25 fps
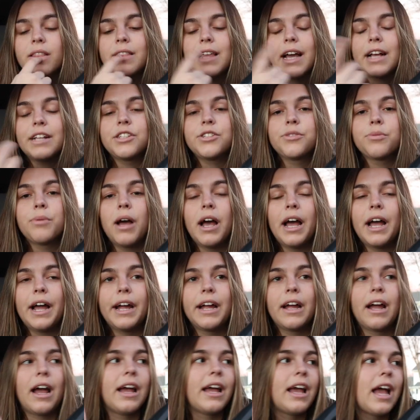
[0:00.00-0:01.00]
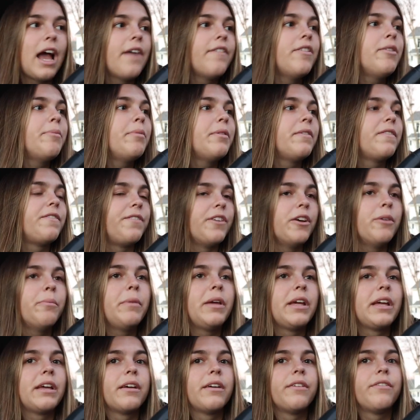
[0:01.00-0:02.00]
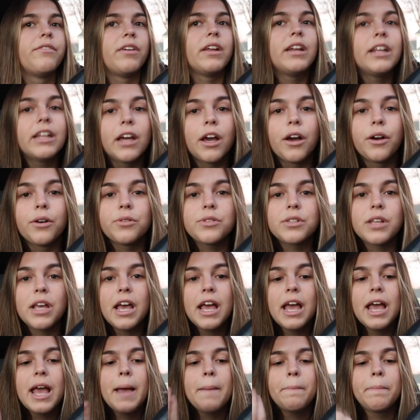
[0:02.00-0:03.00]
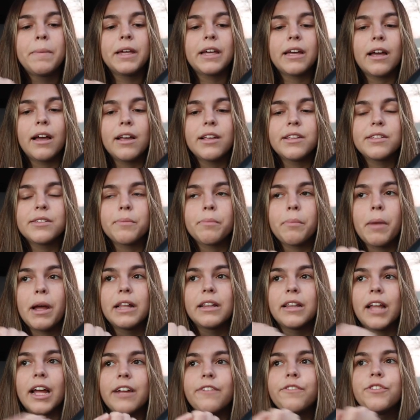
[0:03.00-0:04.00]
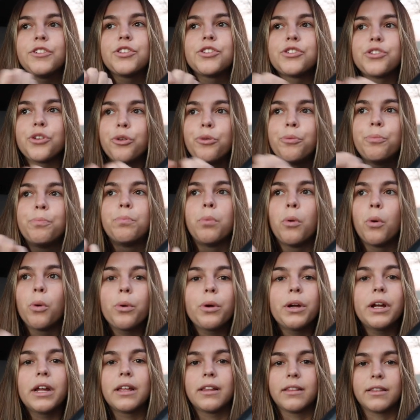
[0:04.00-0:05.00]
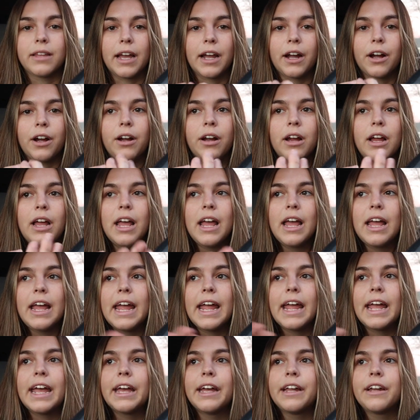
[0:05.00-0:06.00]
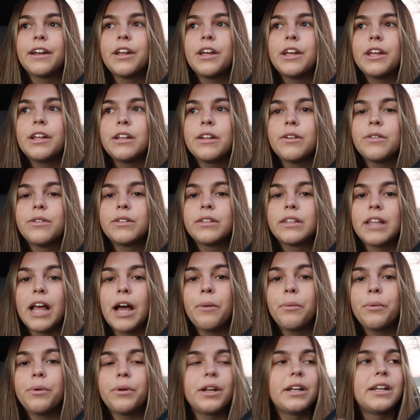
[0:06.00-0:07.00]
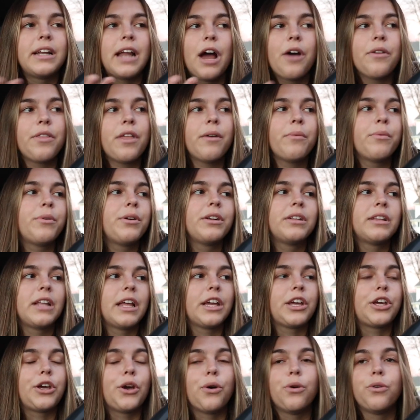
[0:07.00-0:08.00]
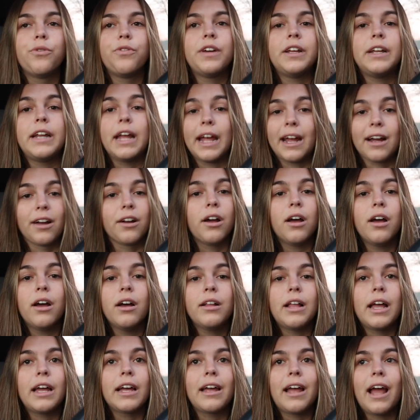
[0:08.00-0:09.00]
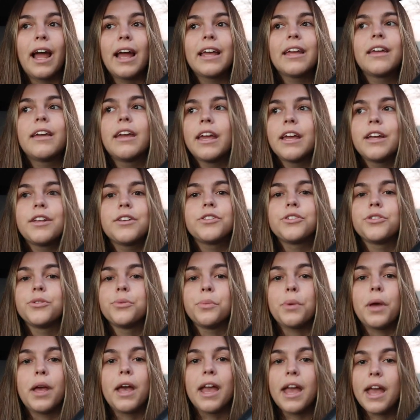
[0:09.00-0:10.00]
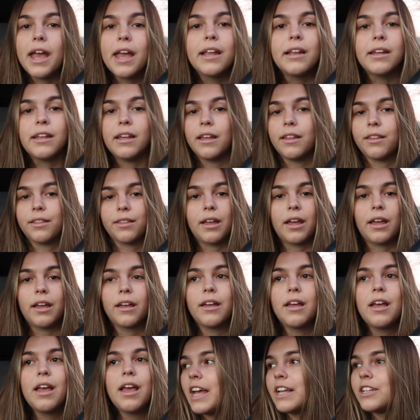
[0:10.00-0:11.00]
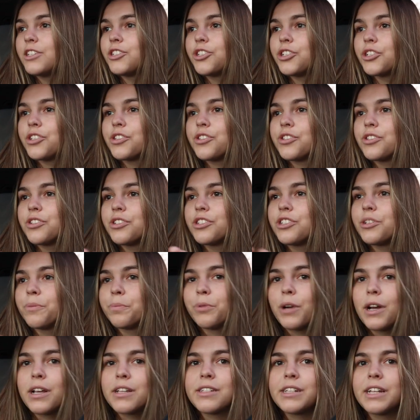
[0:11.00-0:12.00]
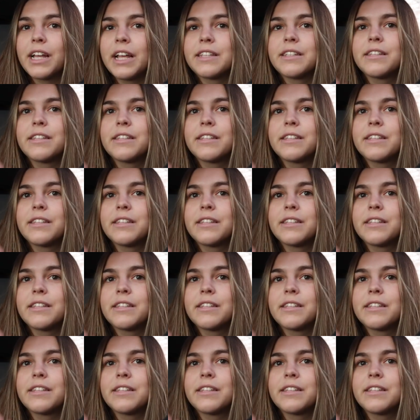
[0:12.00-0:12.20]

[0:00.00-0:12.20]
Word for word: That's why I haven't been filming videos, because my life is so boring there, and now that we're in like COVID era, like I can't do anything. It's just depressing.